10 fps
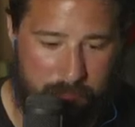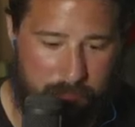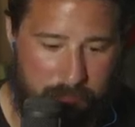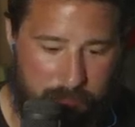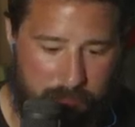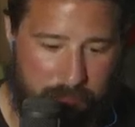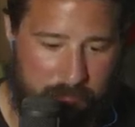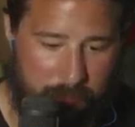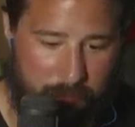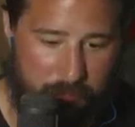Uh, you
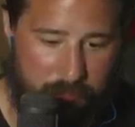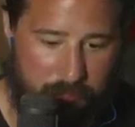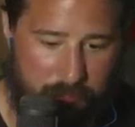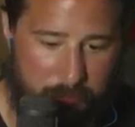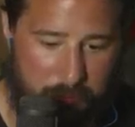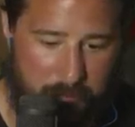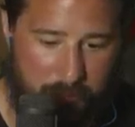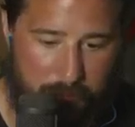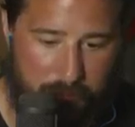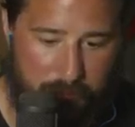can't really tell in the back, but